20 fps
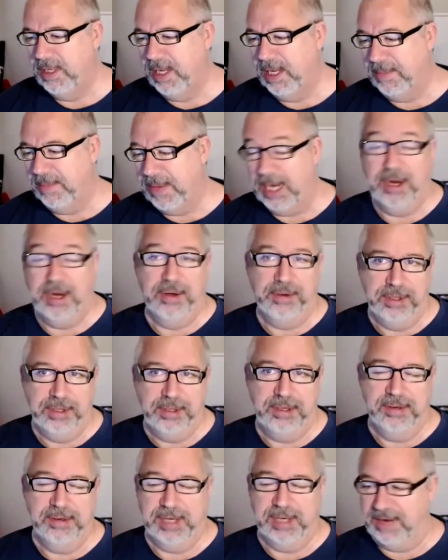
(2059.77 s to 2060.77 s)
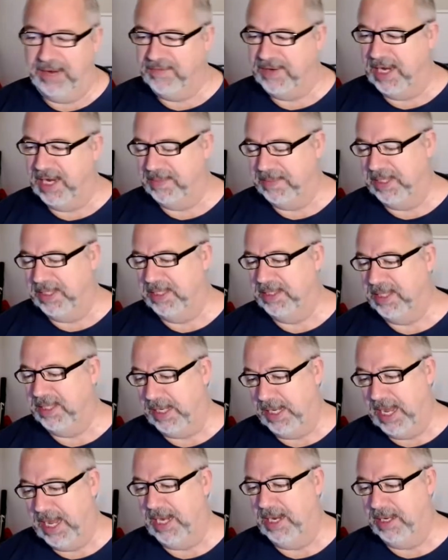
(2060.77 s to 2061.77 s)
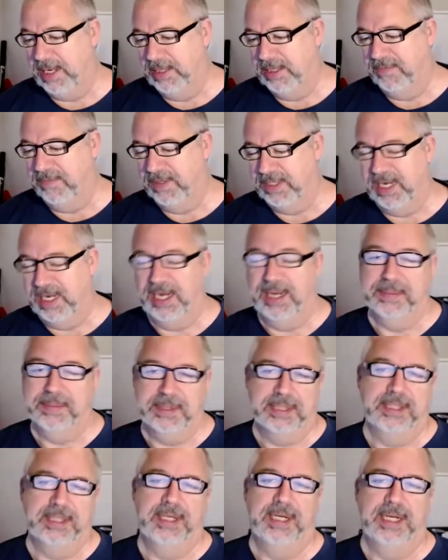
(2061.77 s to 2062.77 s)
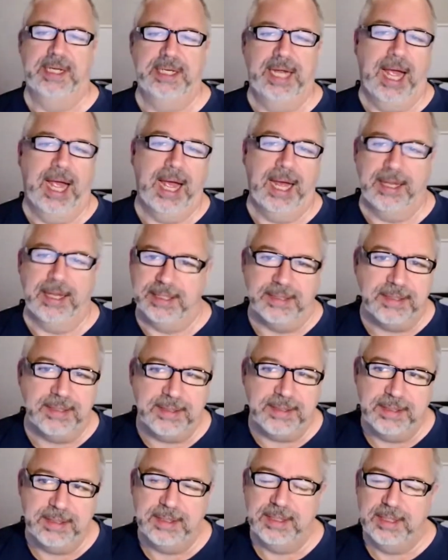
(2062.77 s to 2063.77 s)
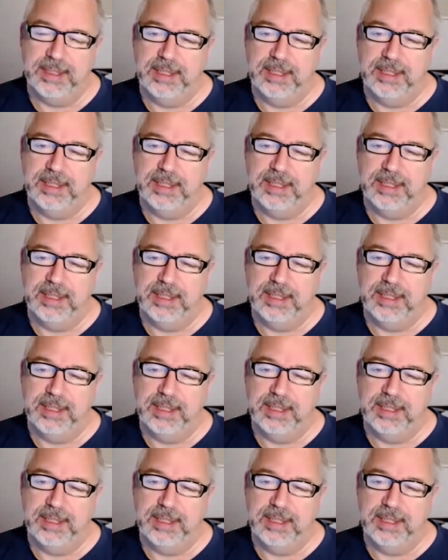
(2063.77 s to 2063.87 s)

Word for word: Um, I know you, you, and I have talked about this a lot on different times, and, and yeah, it's